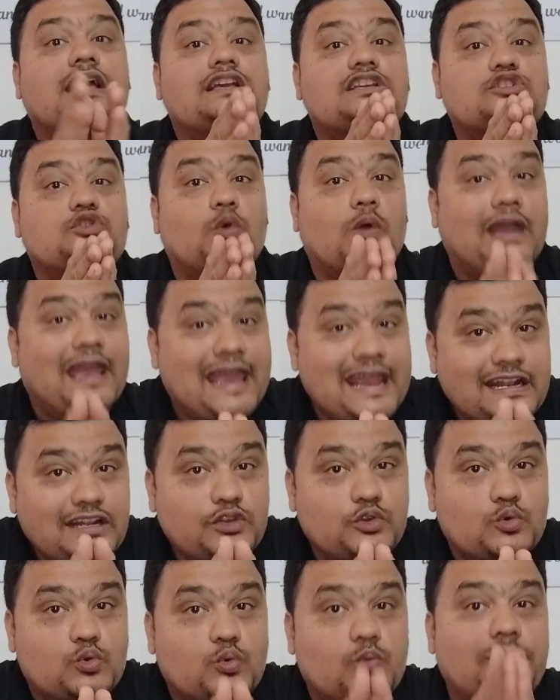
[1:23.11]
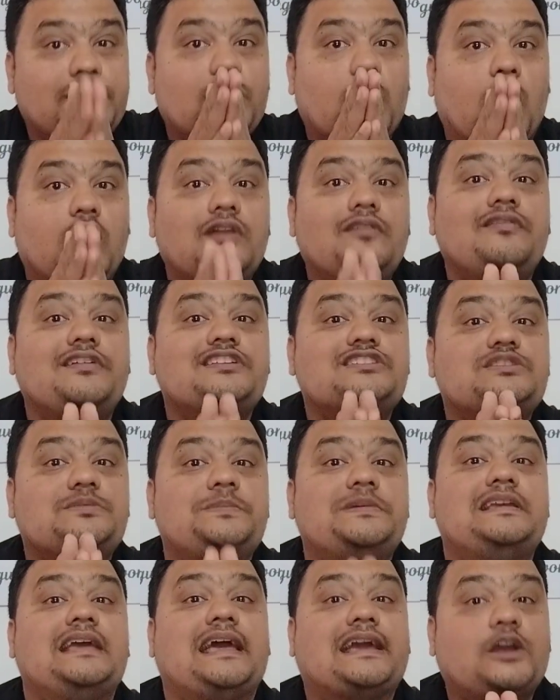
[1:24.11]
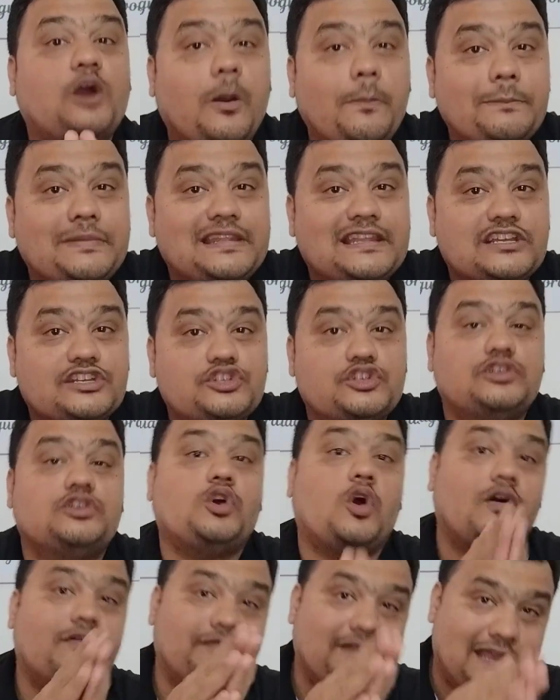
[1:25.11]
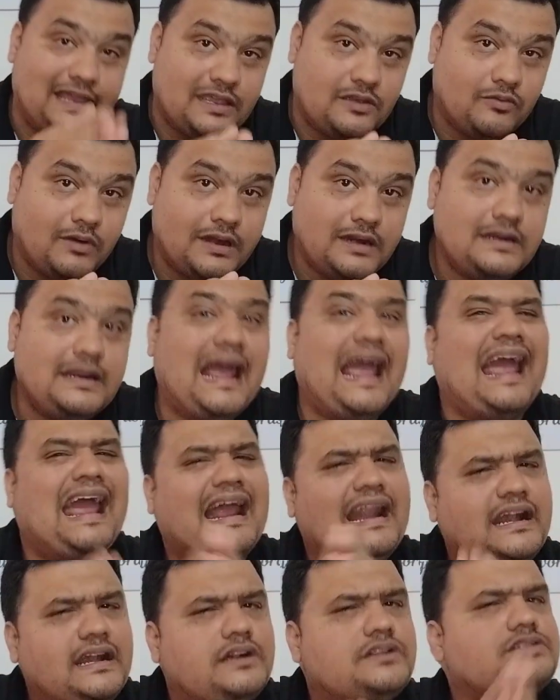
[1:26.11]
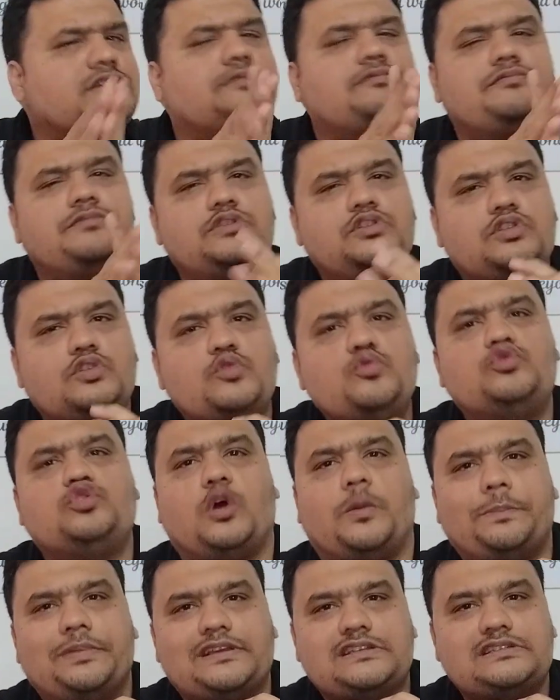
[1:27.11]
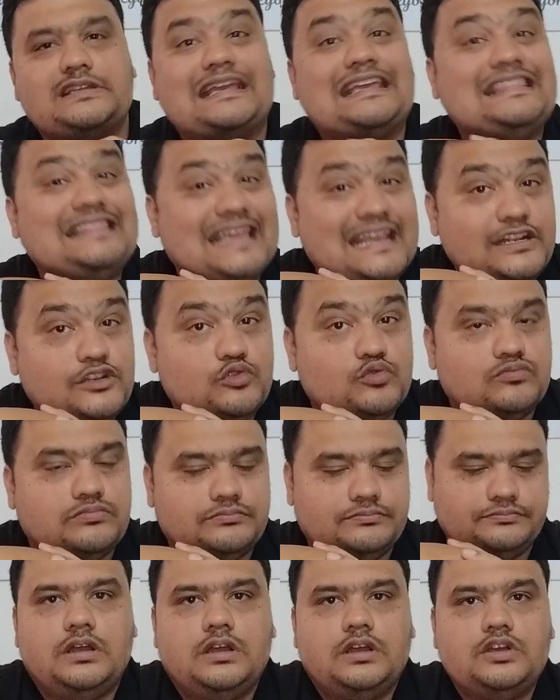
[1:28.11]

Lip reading: So A2 will always be a combination of A1 and some new topics in A2.